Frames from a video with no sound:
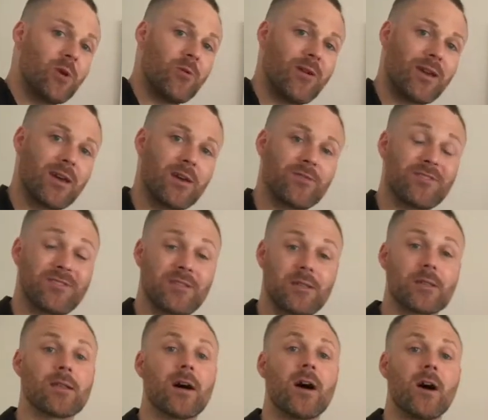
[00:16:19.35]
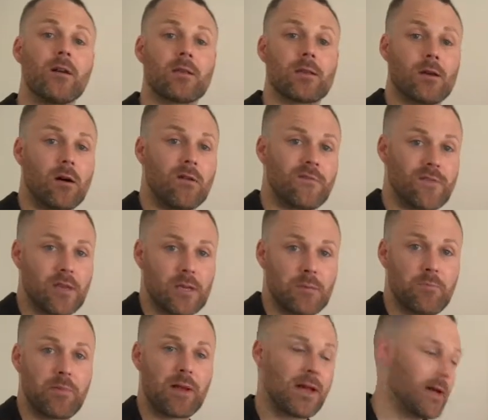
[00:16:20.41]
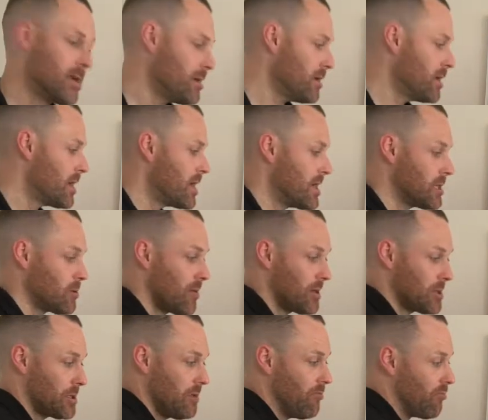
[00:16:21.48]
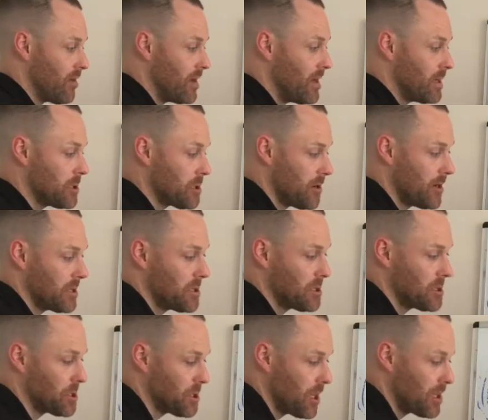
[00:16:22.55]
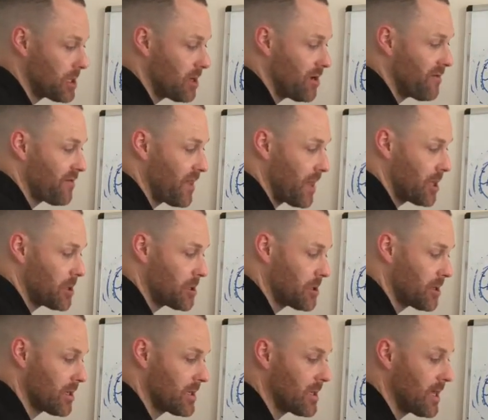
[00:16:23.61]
doing at the start of this plan is we're actually really trying to shut off that sugar